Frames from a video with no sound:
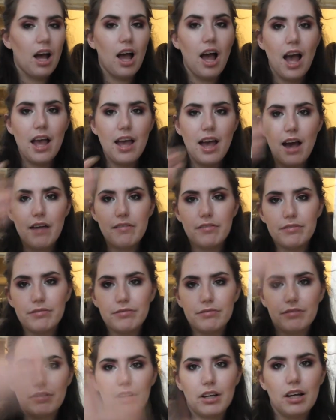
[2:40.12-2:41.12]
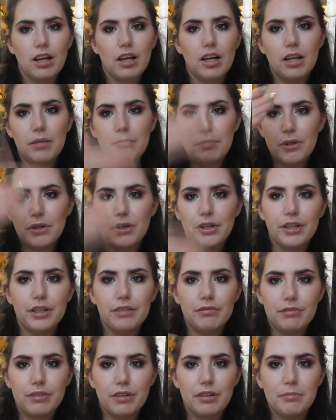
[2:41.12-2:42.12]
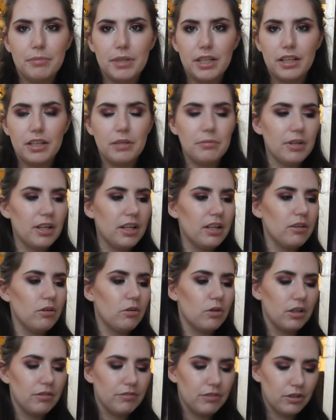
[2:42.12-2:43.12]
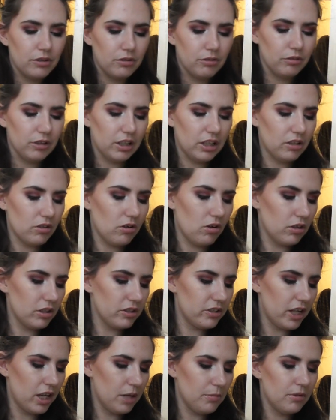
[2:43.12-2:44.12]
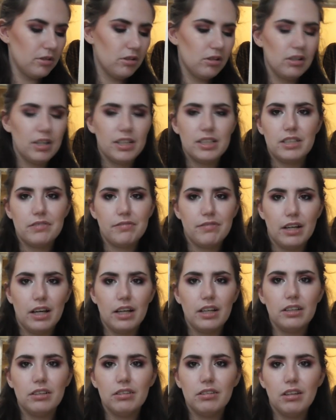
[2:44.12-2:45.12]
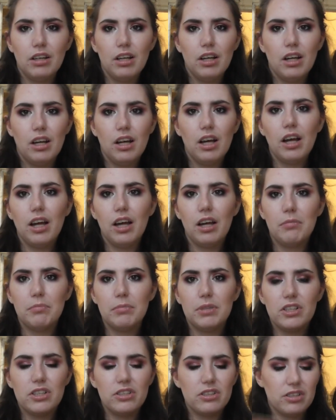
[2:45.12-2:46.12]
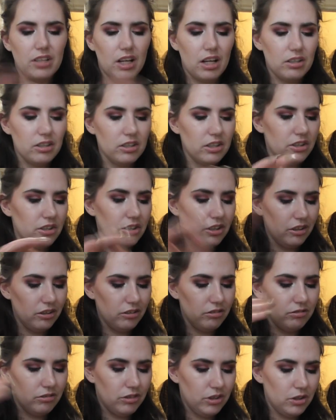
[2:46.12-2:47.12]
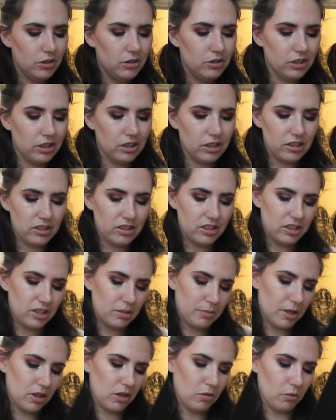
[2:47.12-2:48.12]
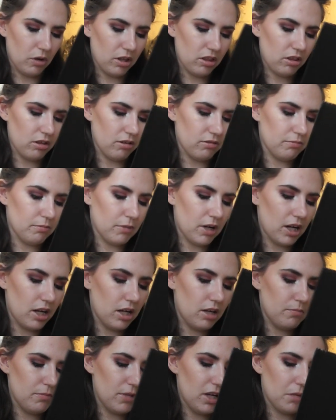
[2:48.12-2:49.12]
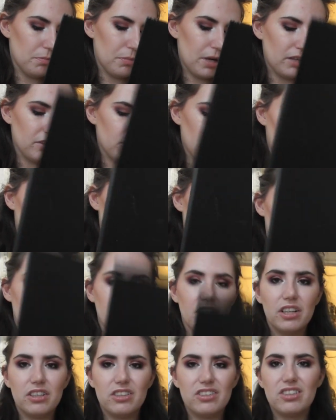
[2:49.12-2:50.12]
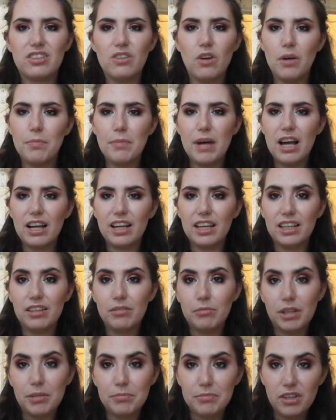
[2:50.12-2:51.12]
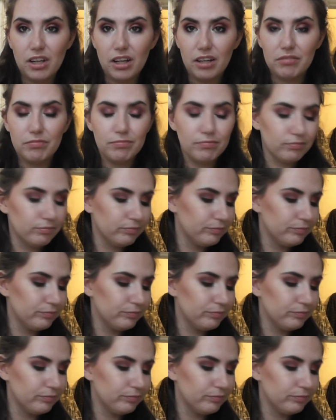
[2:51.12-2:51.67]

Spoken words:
I have a mirror in front of me anyway, or if you're like on a table, it's fine. But just standing here and using this, and it's about the width of my makeup basket anyway, so I can just slot it back in when I'm done.